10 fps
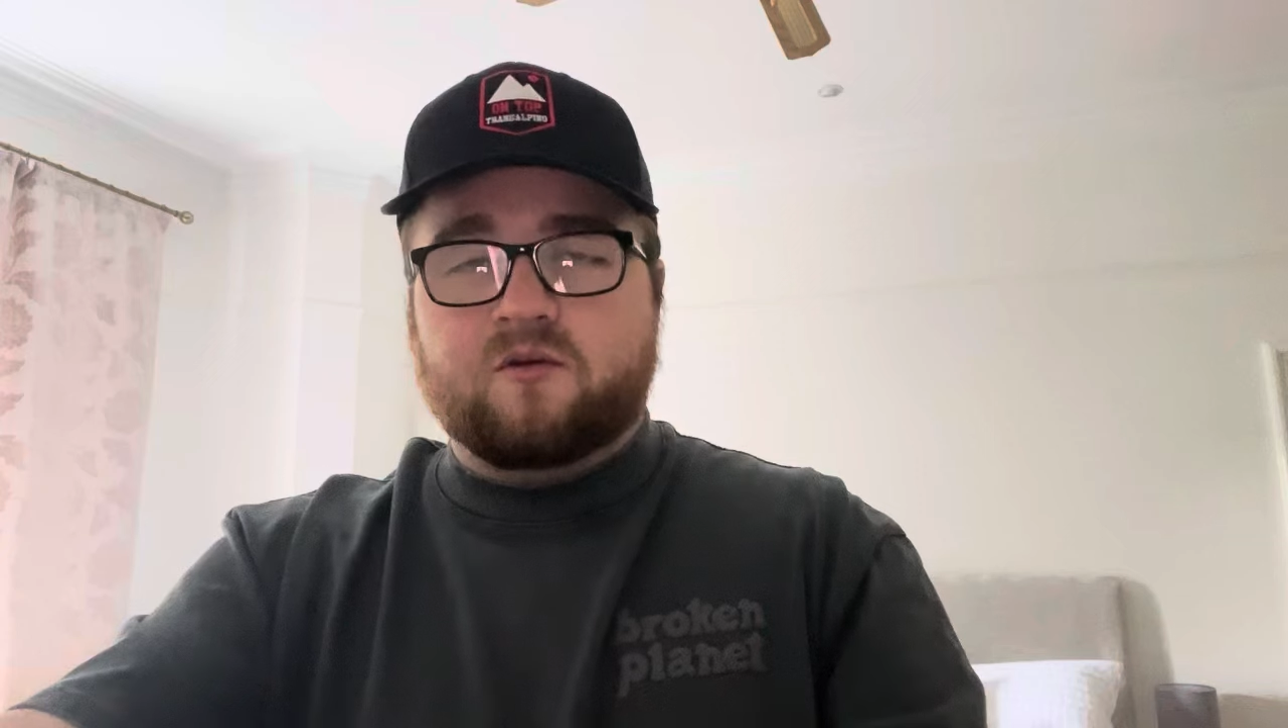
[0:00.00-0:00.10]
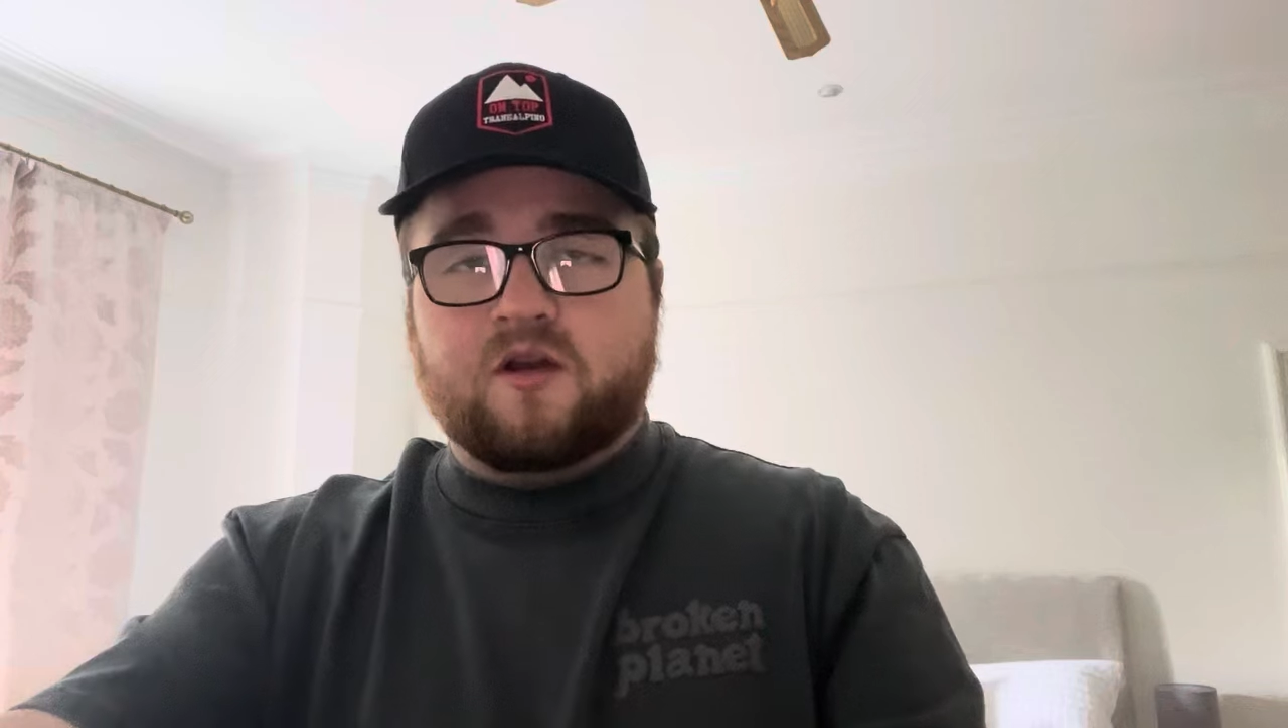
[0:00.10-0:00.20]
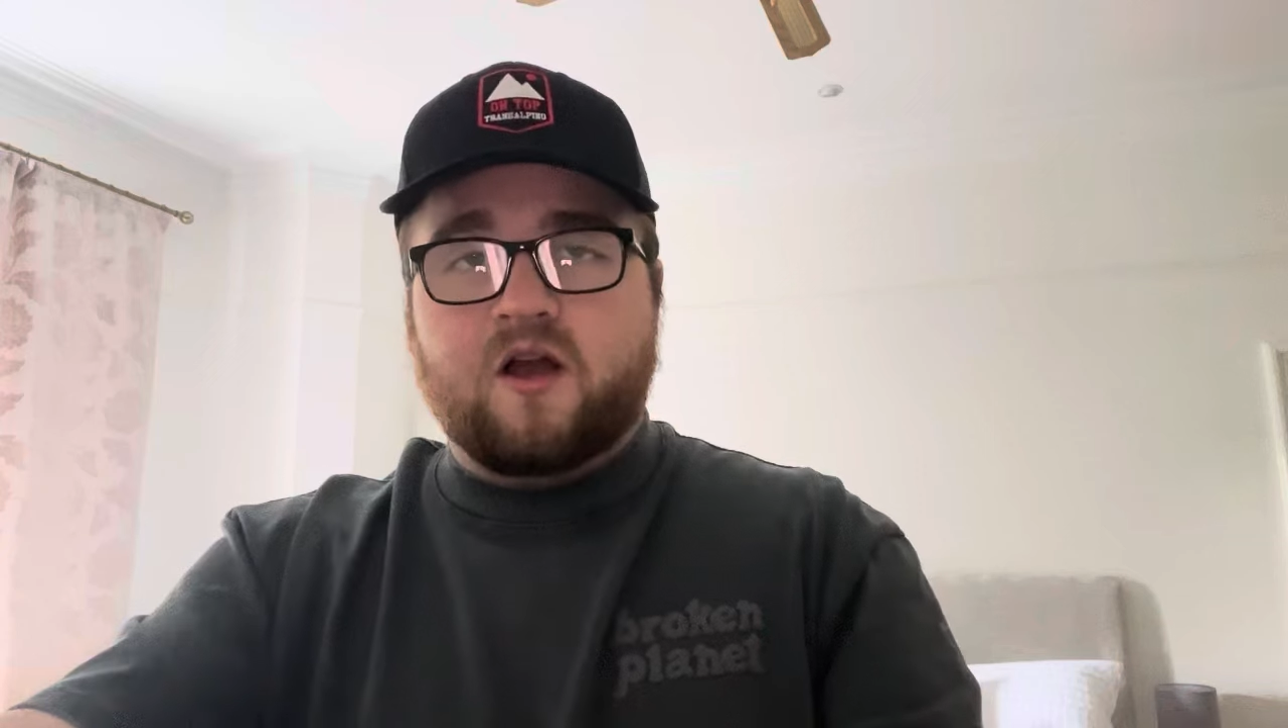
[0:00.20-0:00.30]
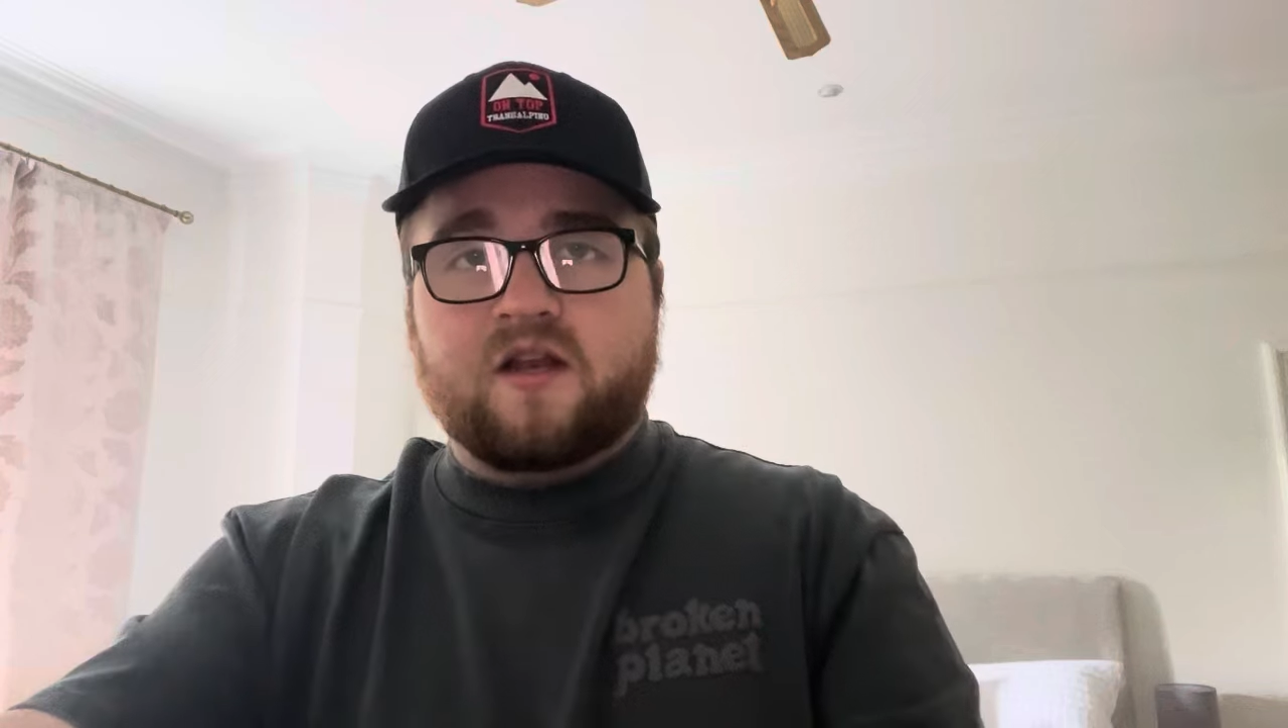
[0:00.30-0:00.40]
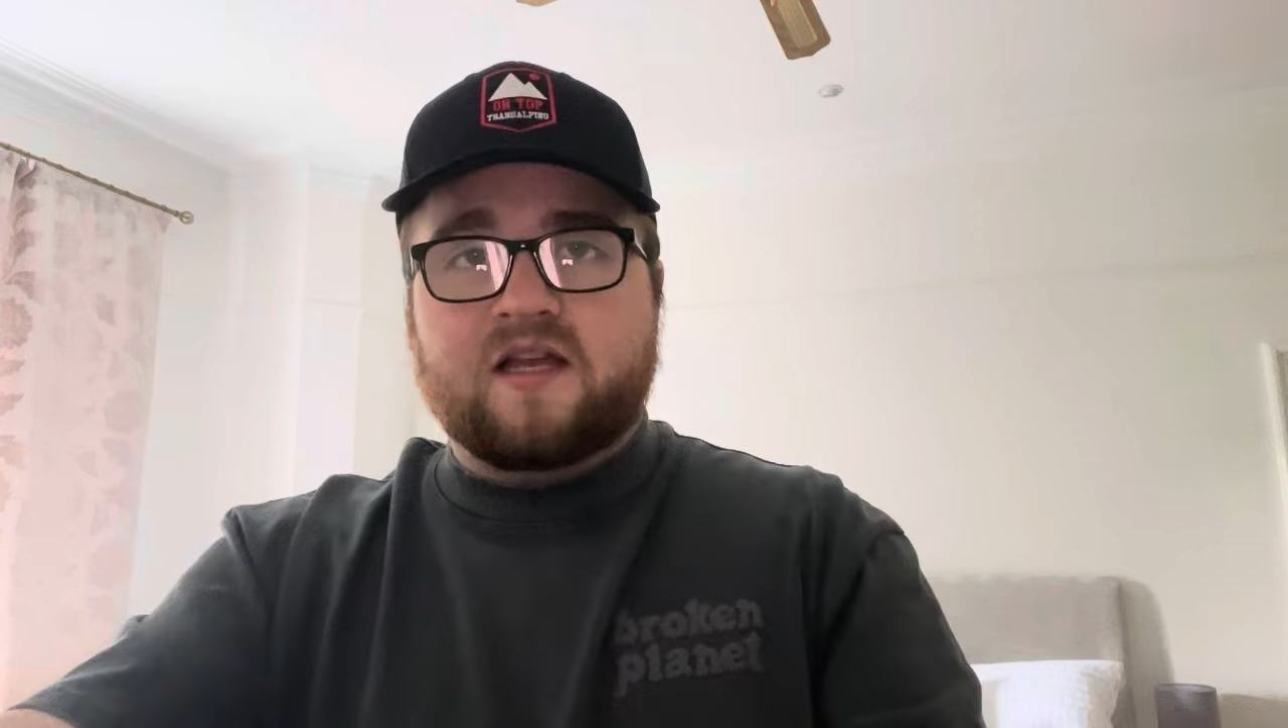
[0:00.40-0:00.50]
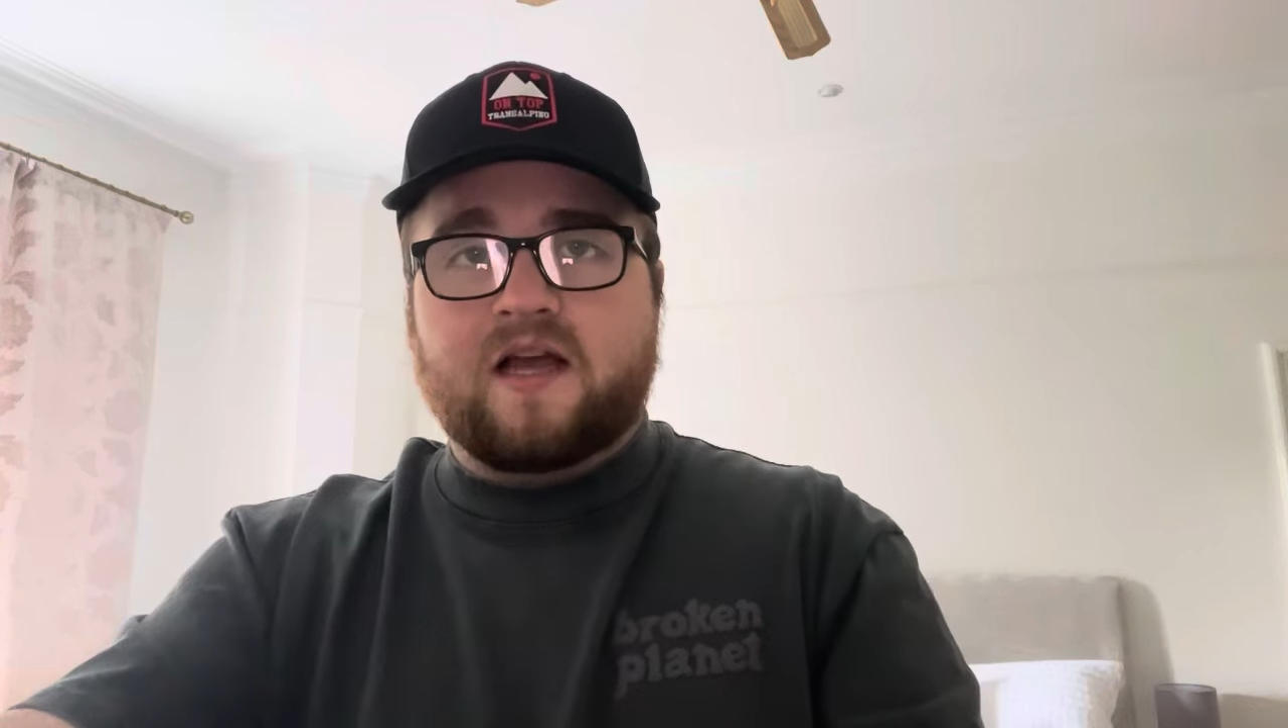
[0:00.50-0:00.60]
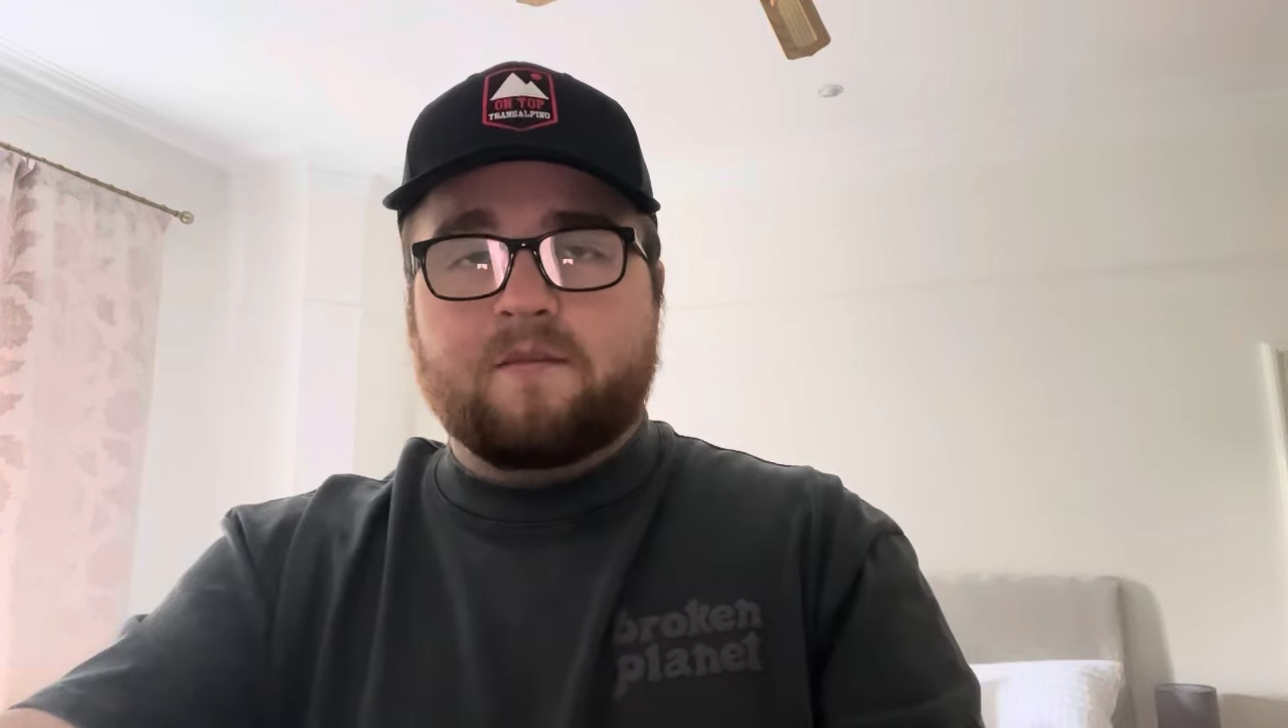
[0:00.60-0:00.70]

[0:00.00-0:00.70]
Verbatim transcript: Onana,